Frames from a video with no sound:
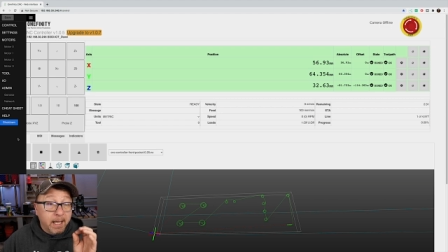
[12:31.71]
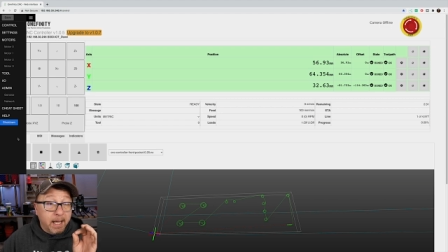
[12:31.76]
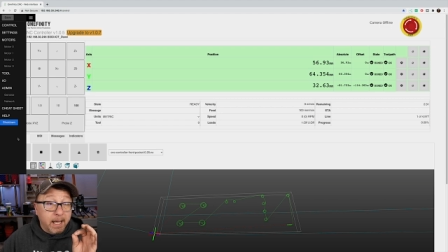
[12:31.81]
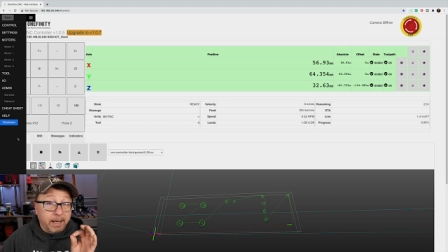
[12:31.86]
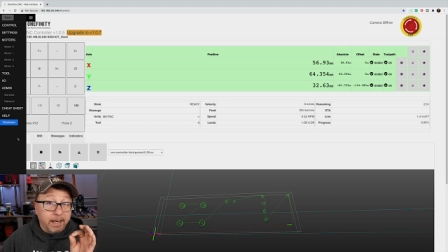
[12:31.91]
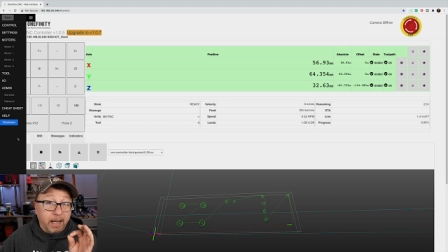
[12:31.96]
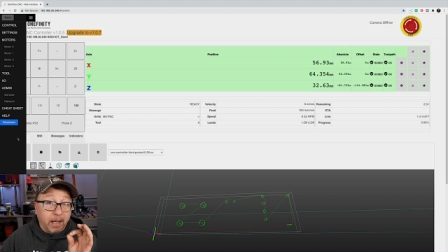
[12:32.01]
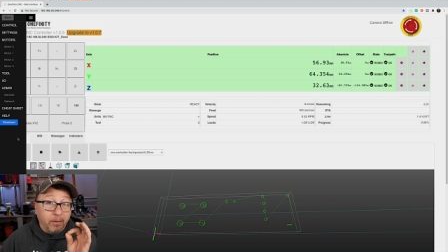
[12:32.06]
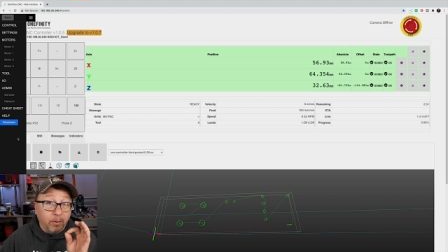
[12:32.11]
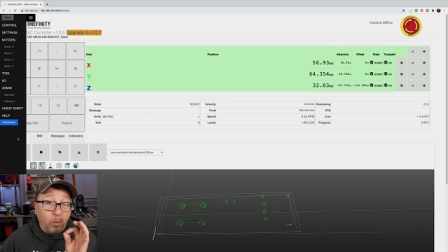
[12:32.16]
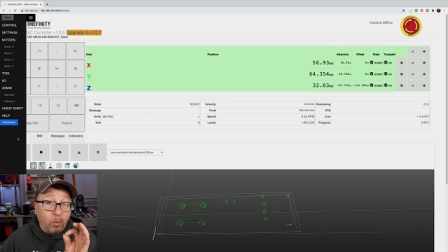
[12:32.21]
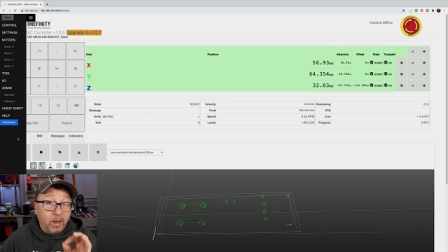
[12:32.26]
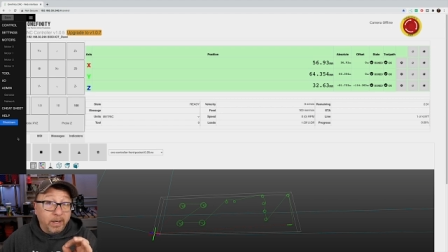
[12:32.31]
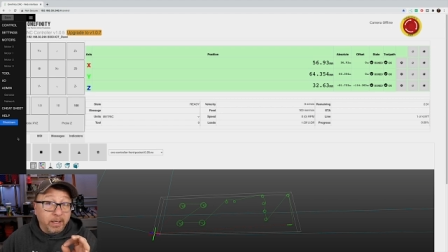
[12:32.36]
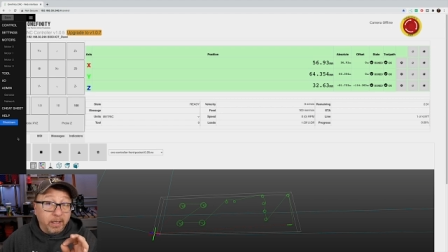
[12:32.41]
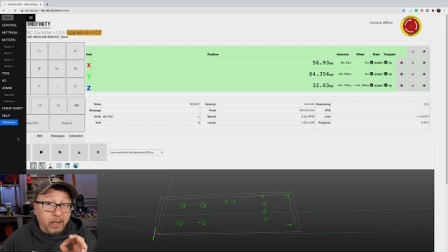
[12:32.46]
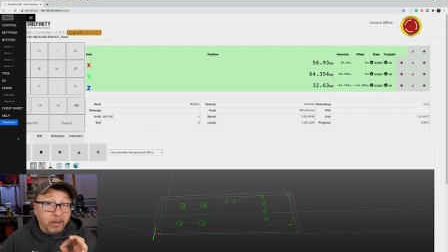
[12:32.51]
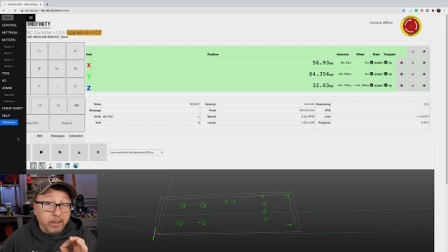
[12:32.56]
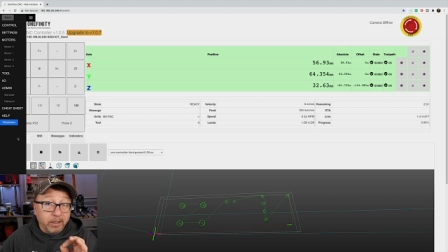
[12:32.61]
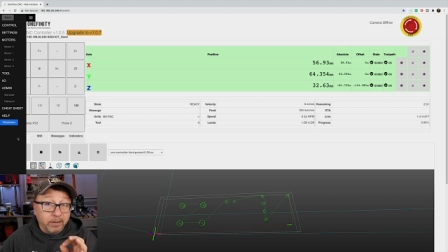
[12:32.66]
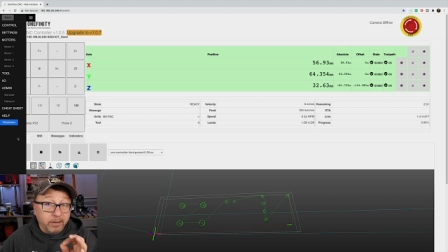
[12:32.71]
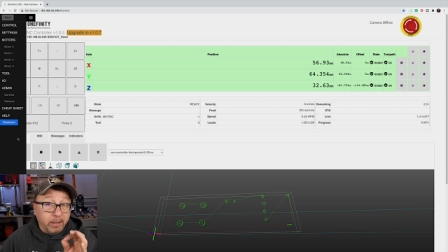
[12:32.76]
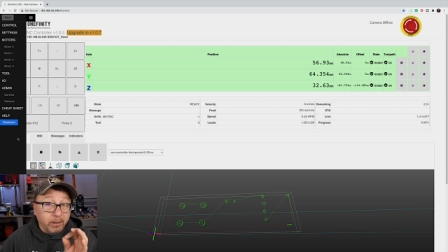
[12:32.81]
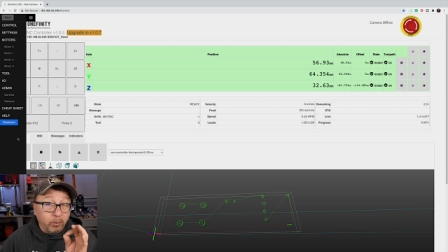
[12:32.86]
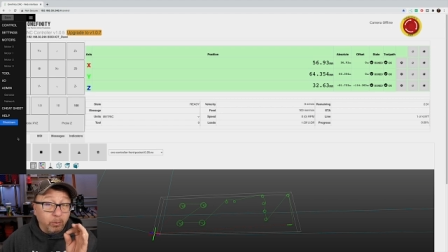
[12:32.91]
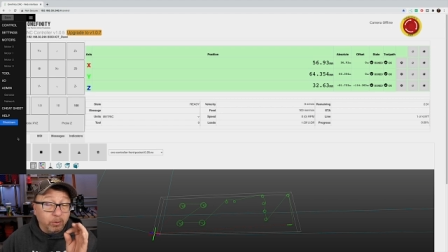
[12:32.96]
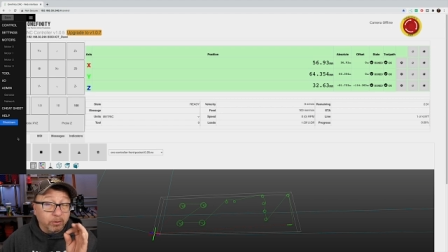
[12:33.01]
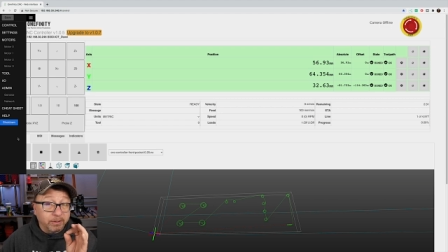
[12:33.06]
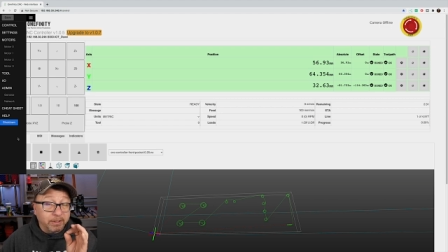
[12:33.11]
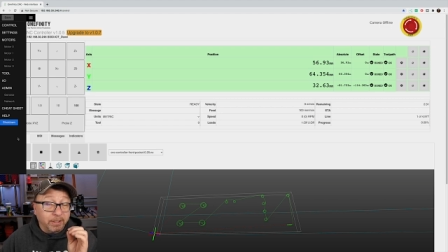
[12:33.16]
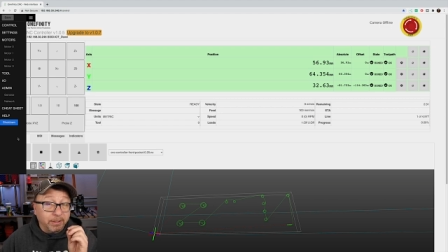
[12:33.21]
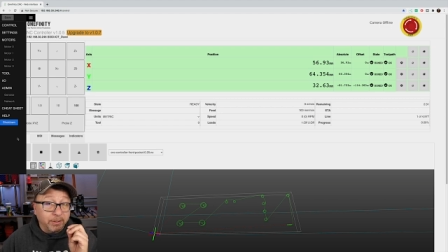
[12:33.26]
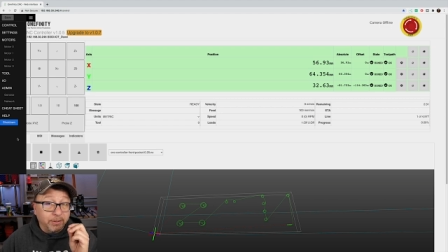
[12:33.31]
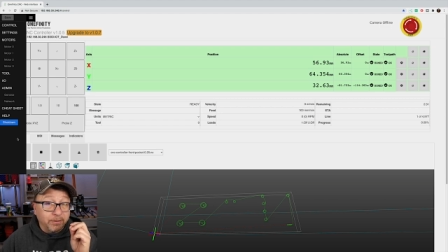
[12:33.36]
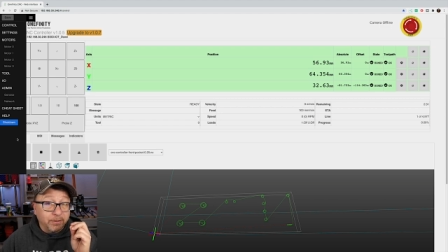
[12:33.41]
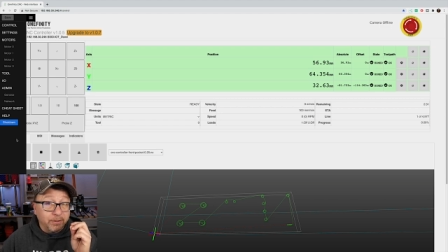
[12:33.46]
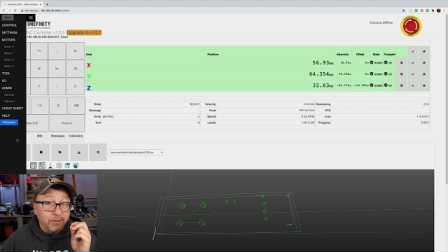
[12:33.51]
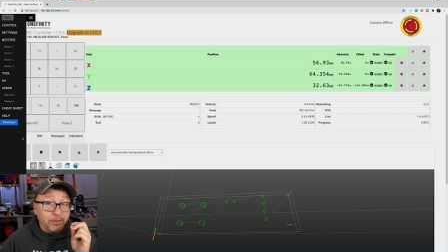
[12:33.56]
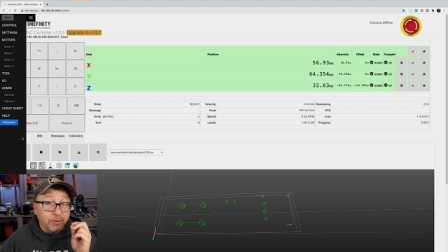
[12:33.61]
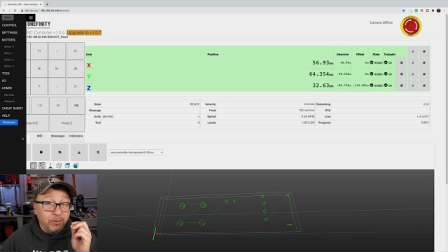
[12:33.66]
Now, the one area that I will tell you
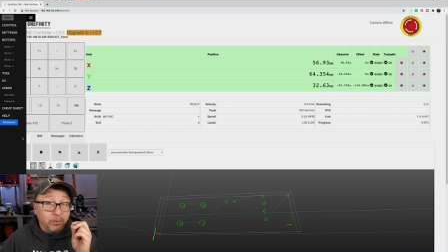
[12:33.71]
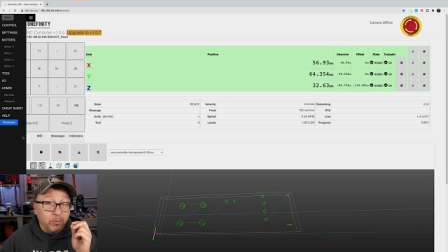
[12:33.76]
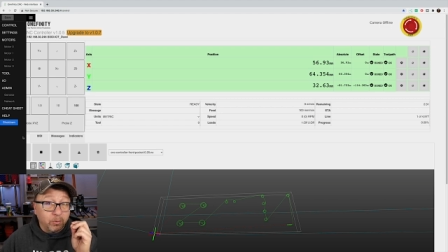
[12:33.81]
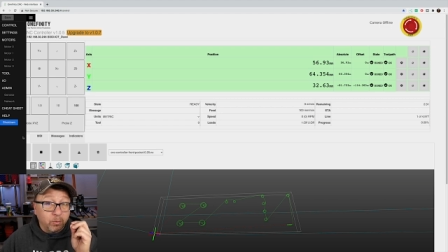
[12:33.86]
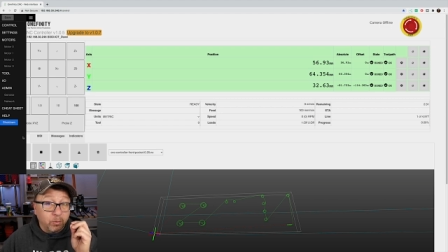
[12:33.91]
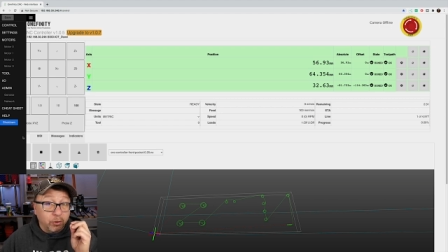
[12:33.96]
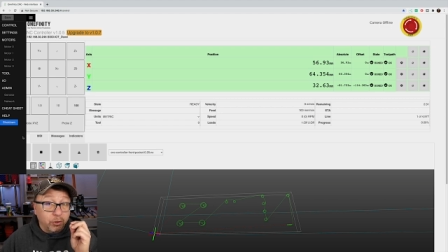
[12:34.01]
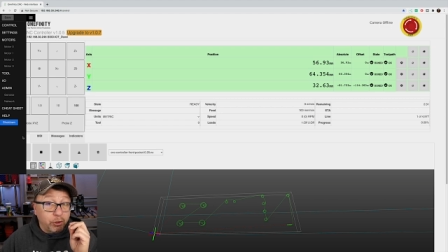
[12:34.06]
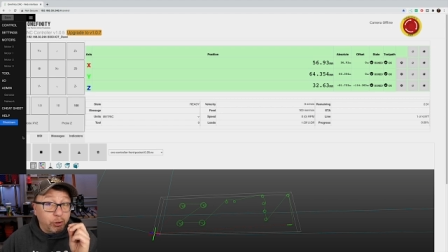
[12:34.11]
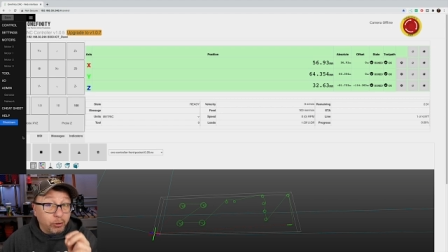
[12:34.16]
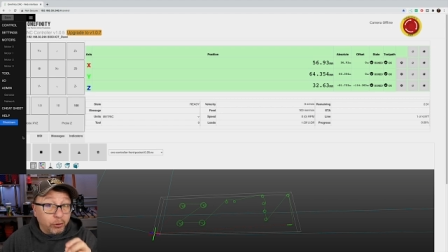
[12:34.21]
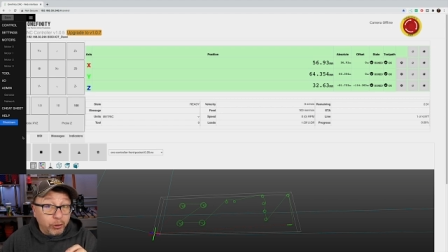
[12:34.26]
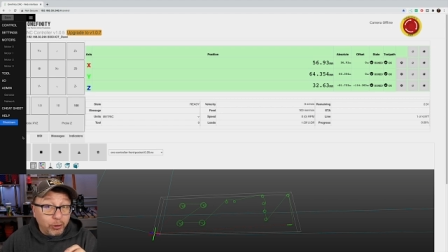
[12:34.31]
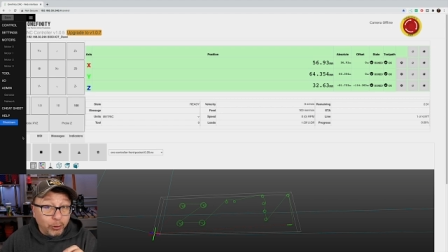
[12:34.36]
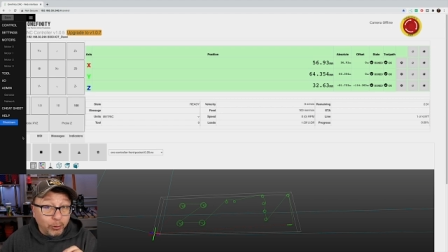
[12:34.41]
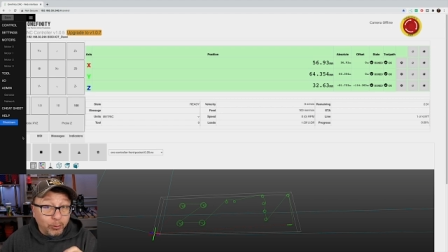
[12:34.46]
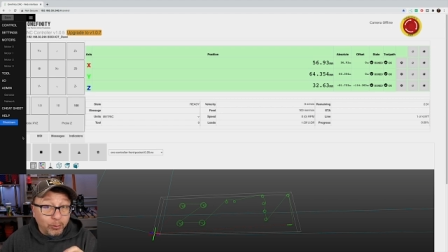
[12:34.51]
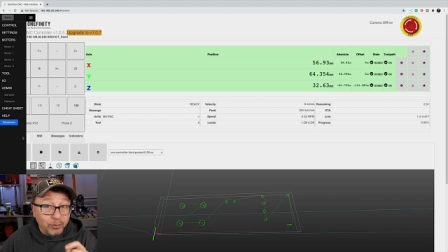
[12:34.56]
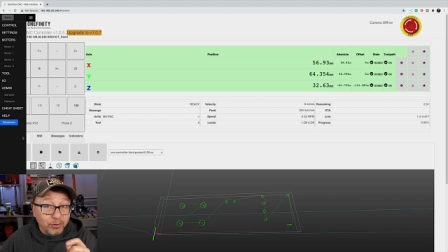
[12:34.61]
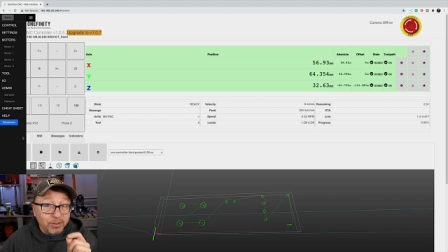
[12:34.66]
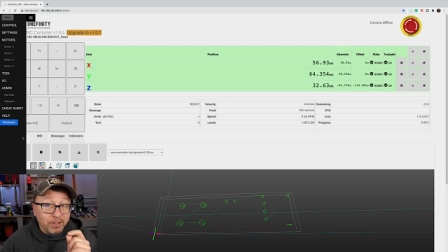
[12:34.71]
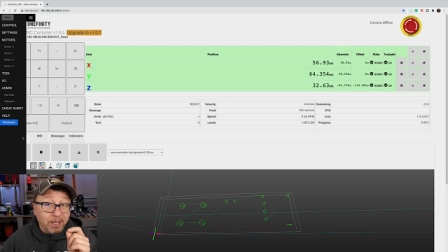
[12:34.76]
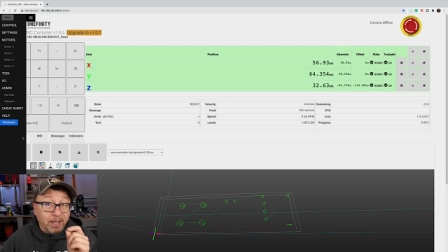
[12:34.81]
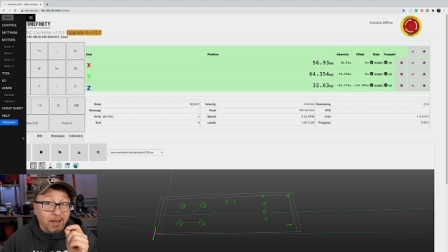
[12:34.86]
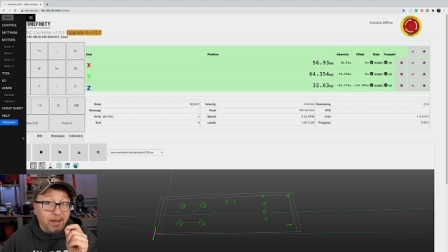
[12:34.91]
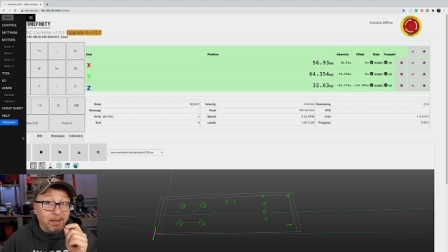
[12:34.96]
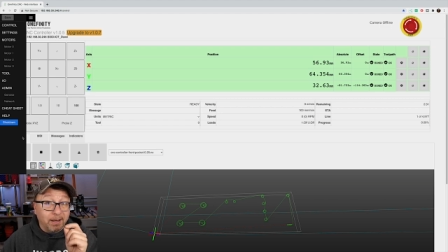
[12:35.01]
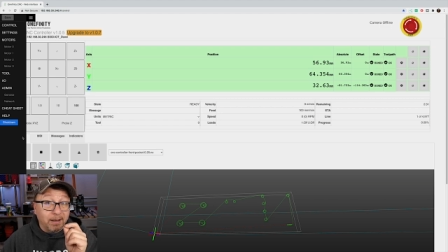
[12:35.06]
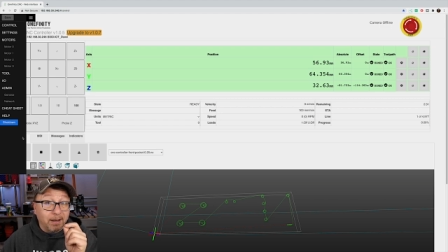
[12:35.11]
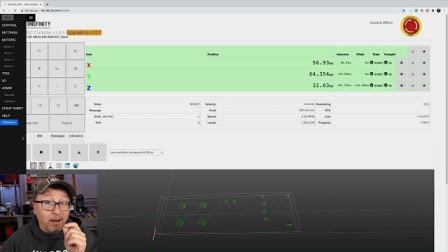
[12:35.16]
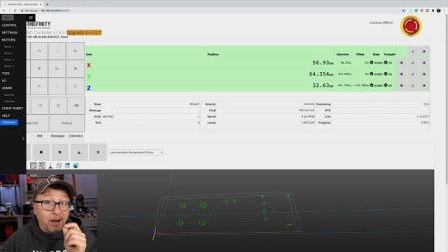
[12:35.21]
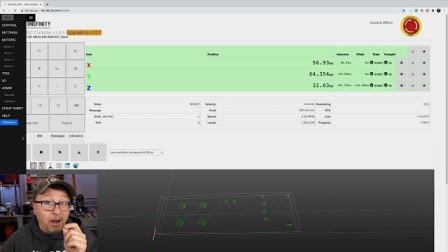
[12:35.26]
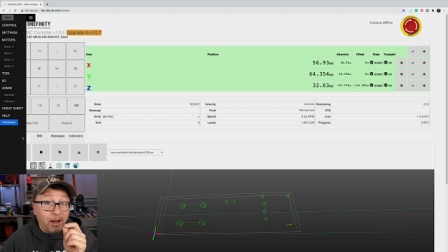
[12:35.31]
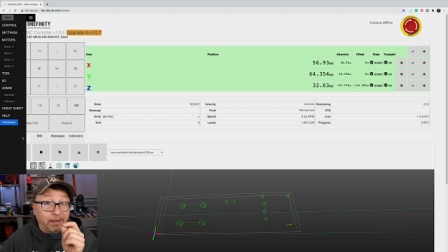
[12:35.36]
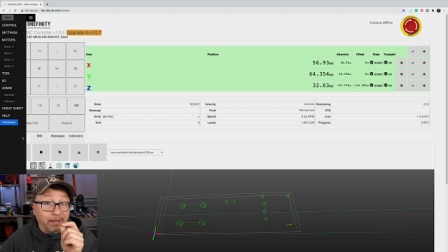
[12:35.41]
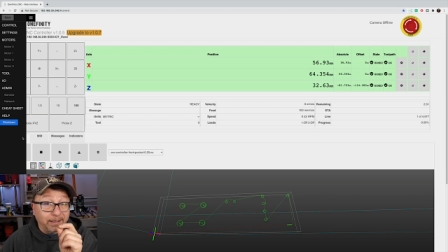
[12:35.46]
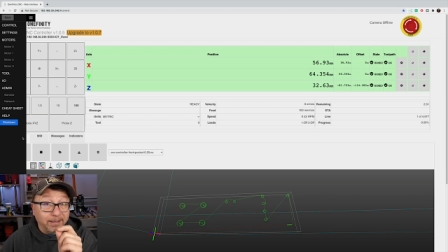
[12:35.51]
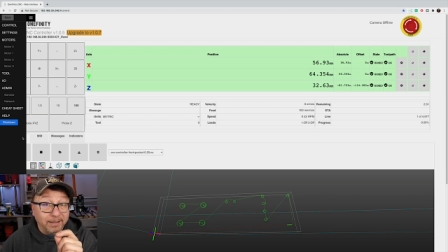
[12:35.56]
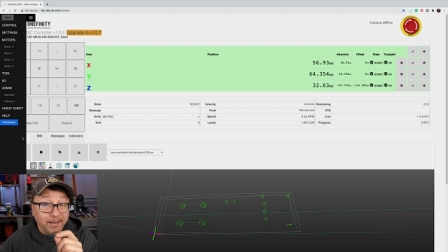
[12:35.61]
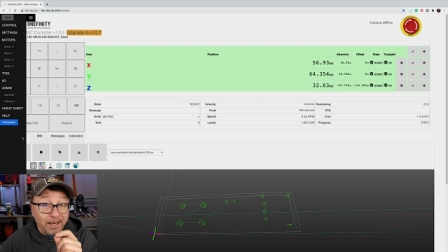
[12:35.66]
that you should use uh, on a,